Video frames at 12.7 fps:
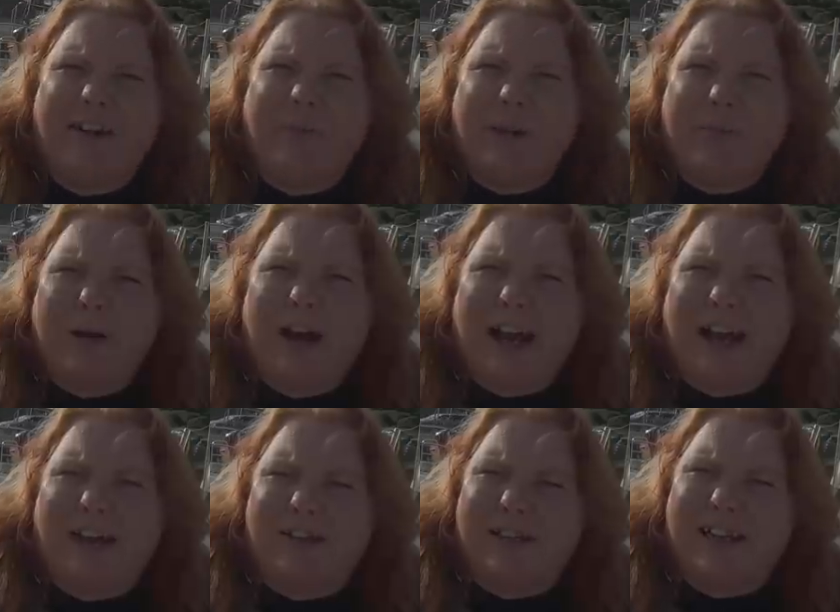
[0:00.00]
on with the pilot
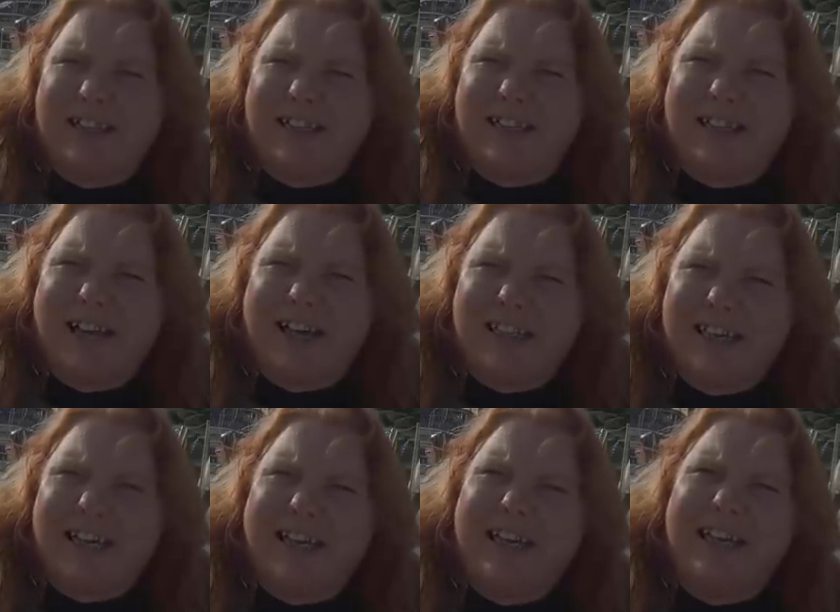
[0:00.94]
house. I did start
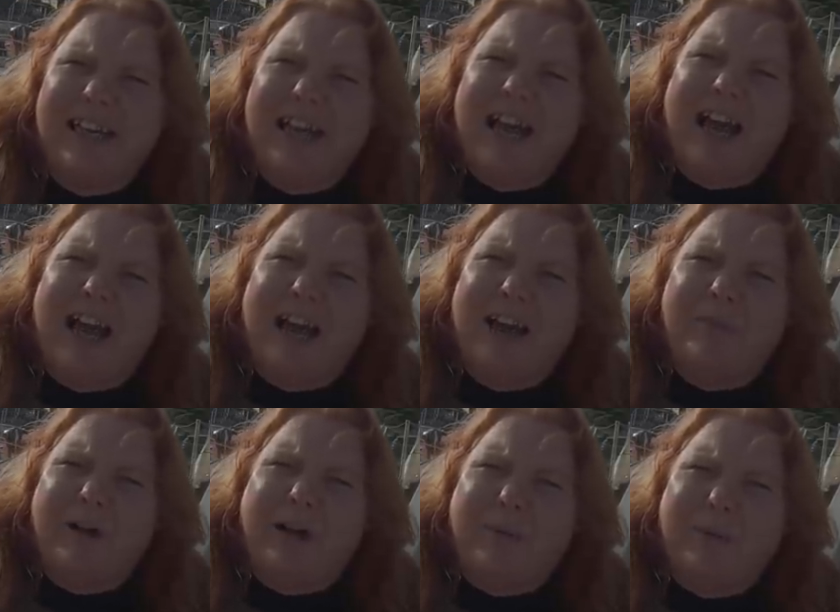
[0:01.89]
it um,
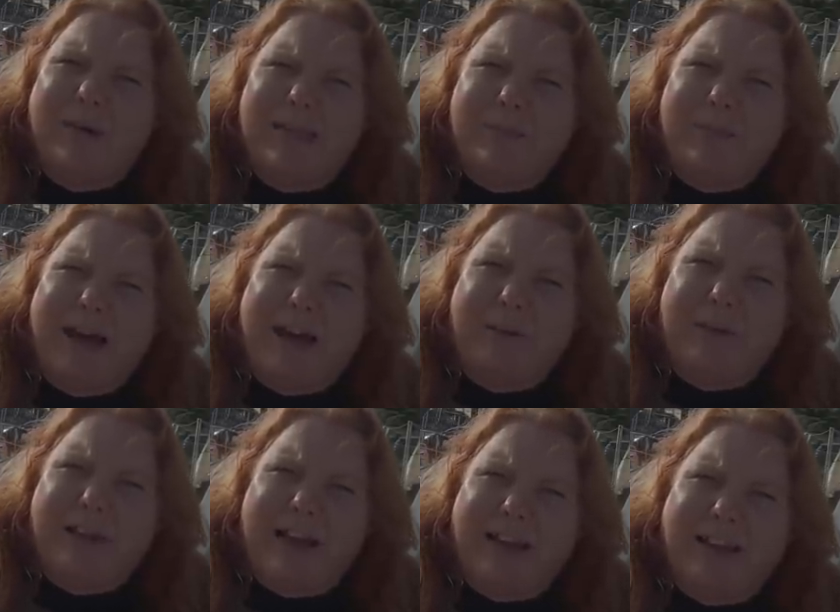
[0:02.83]
a couple of weeks back,
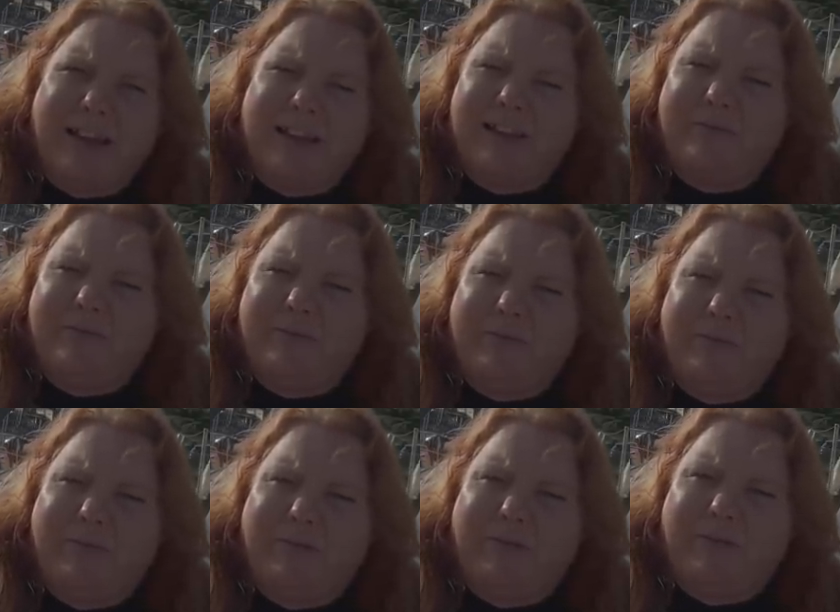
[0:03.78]
but then the,
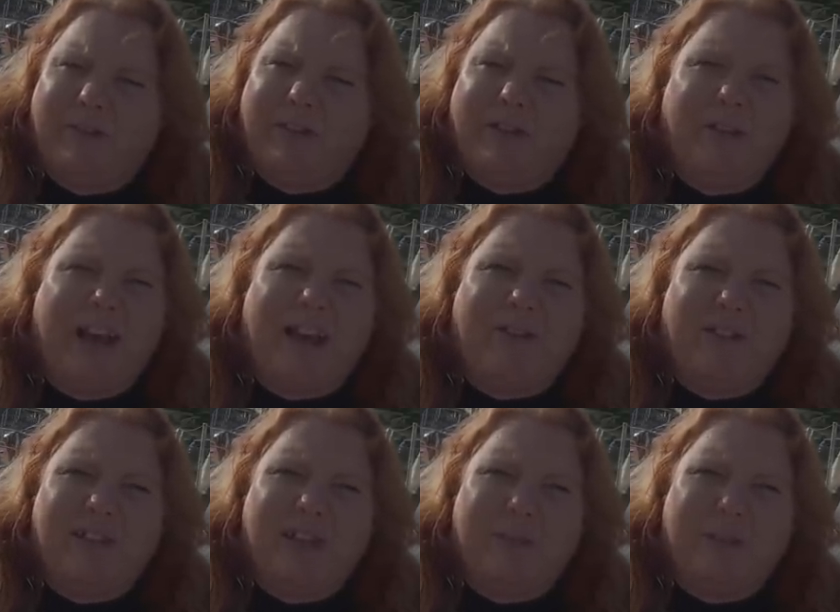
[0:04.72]
the heavens
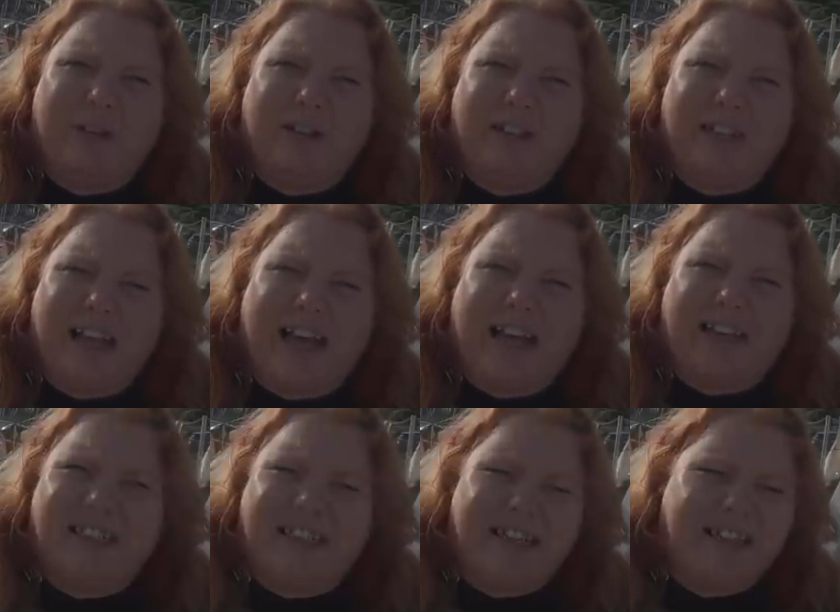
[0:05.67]
opened
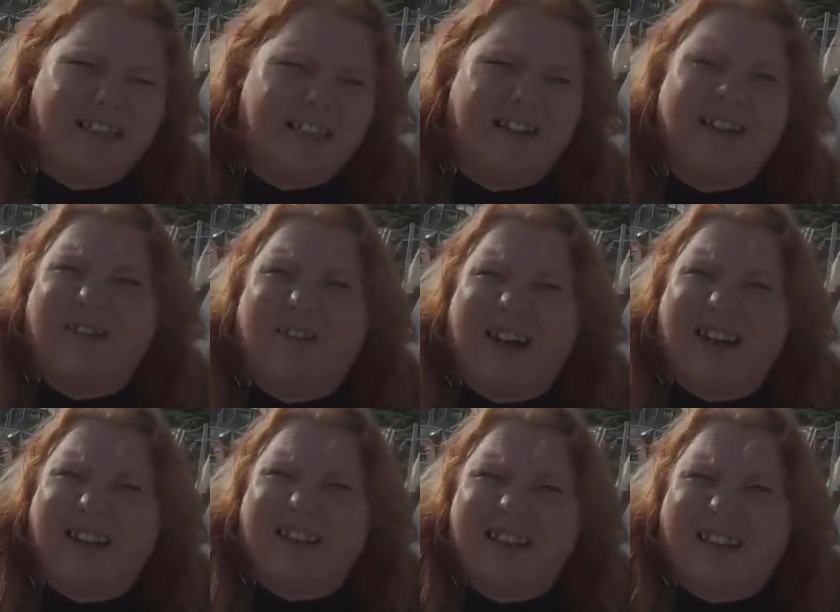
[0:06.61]
and it started
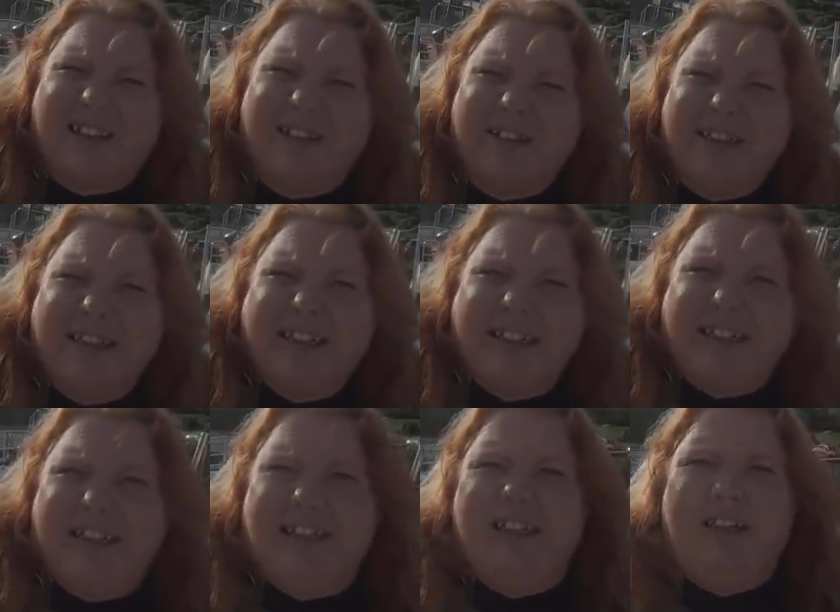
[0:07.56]
raining. So
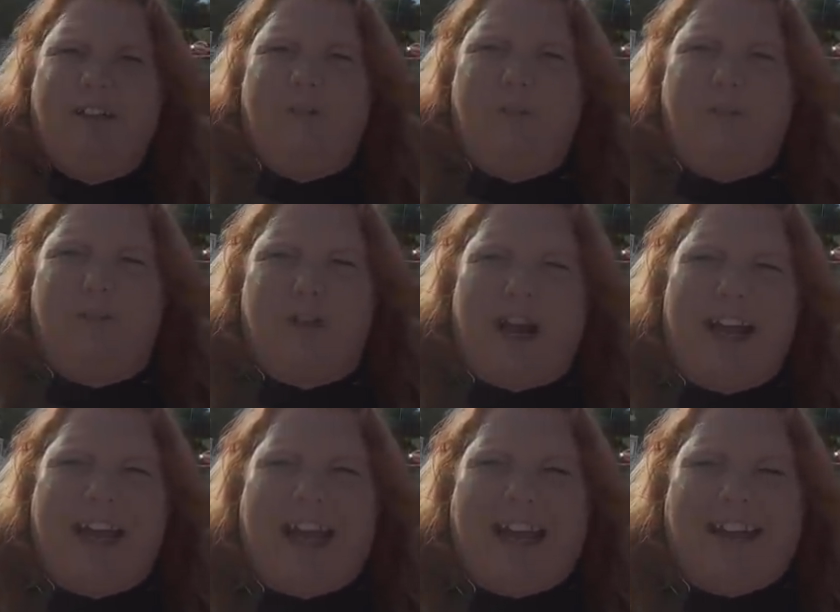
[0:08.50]
we'll try
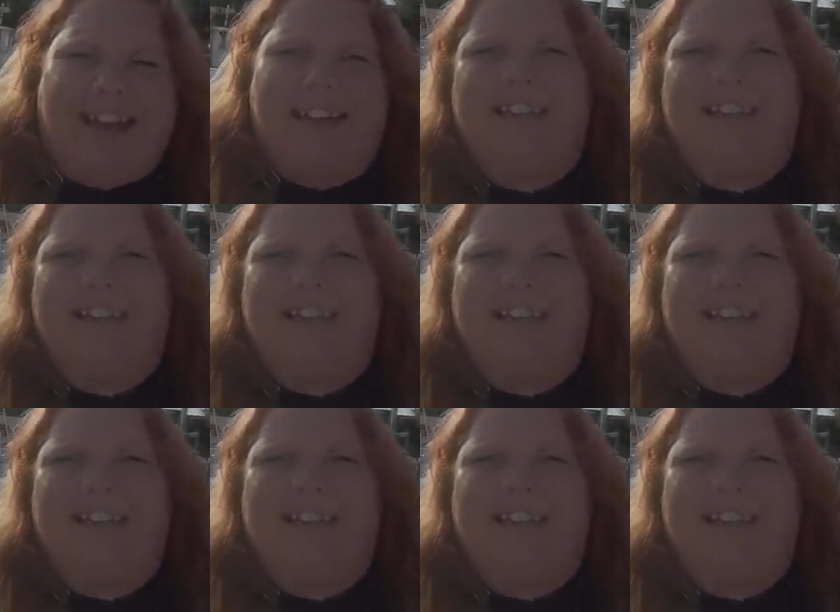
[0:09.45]
again.